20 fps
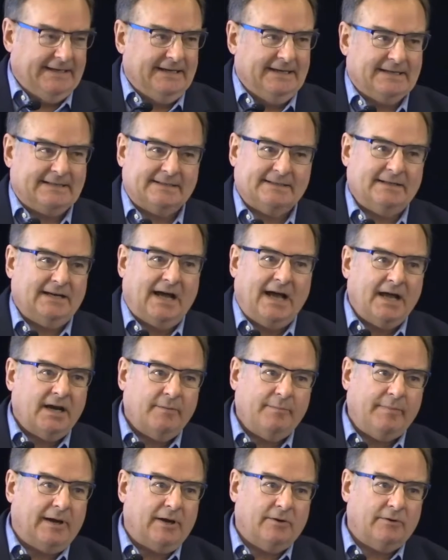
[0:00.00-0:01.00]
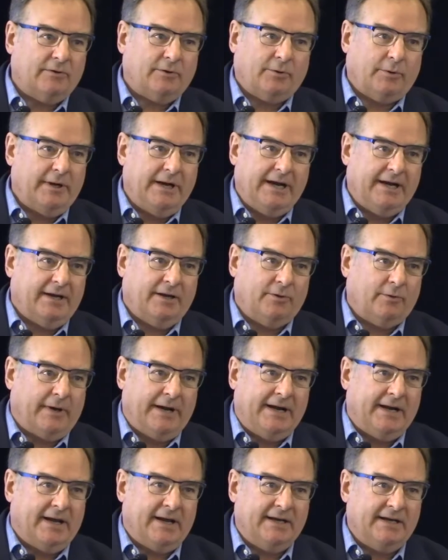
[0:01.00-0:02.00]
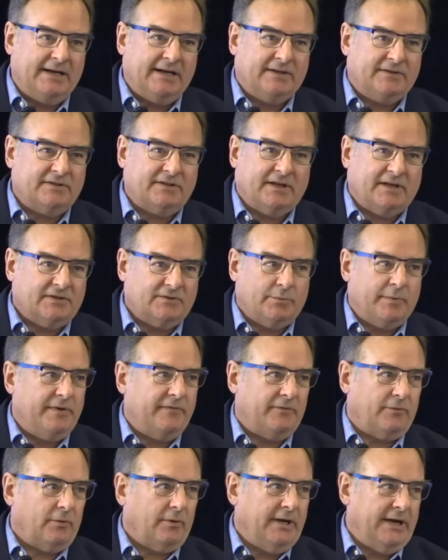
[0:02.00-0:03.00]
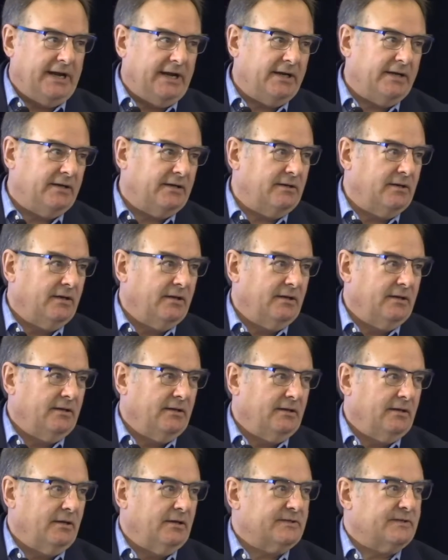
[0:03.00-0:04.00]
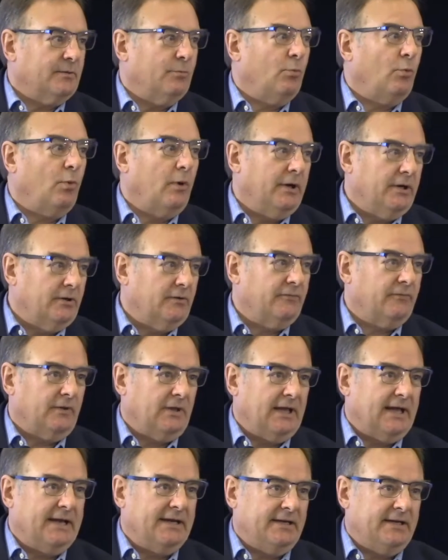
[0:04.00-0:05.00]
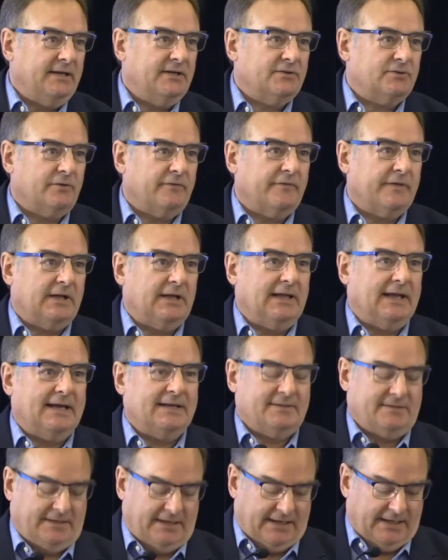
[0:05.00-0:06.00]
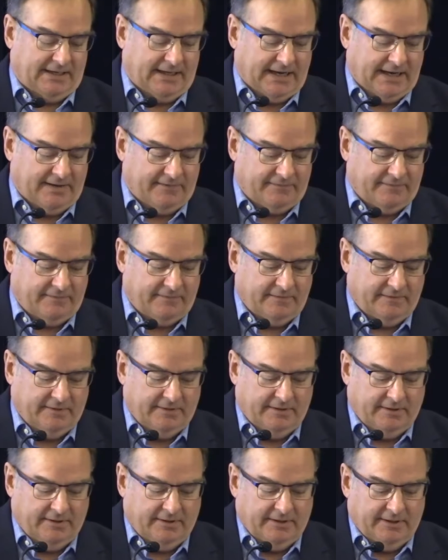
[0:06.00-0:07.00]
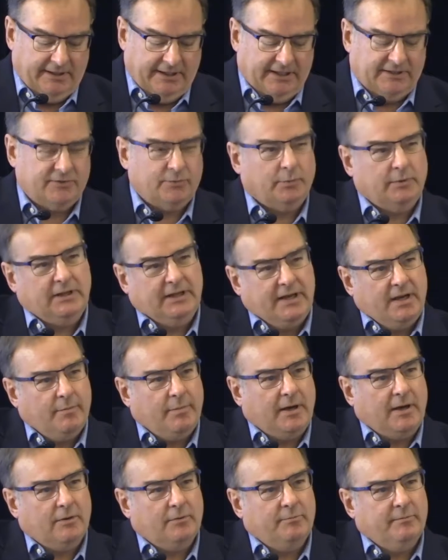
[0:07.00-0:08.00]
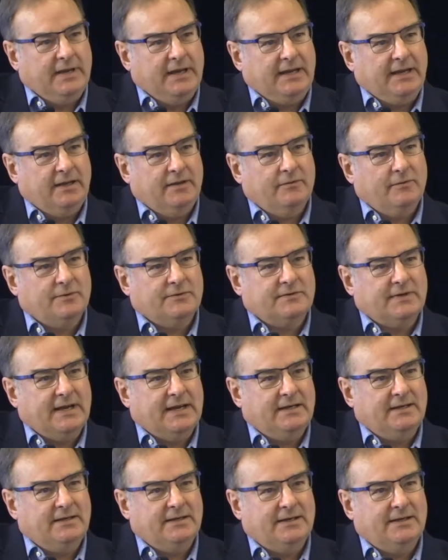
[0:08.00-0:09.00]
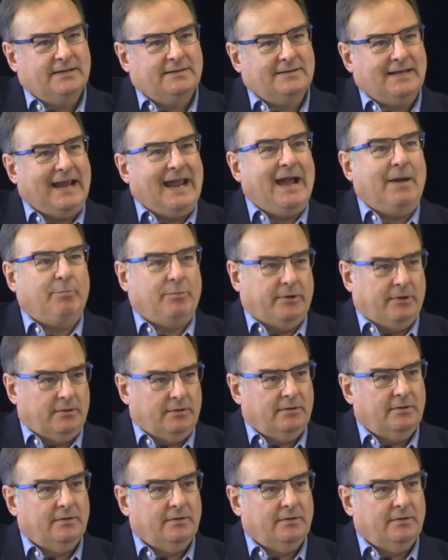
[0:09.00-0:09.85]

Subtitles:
It's not about creating great ideas, because we've created some wonderful ideas over the last day and a half. It's really about making those ideas happen.